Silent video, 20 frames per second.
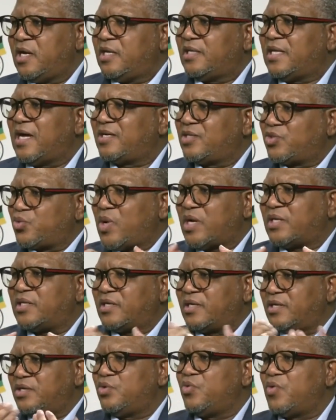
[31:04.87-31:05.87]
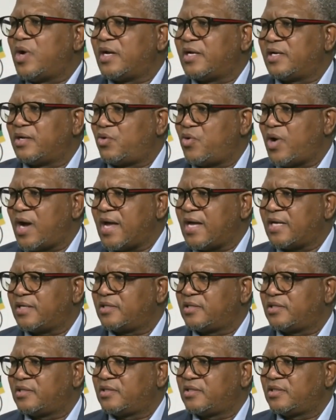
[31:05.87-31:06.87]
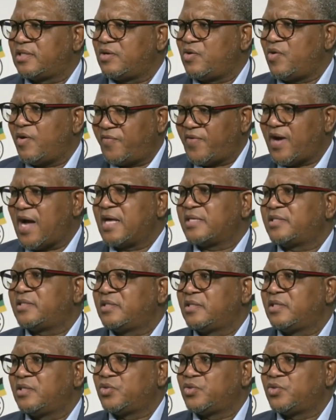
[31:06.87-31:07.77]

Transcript: That is what the renewal requires of us.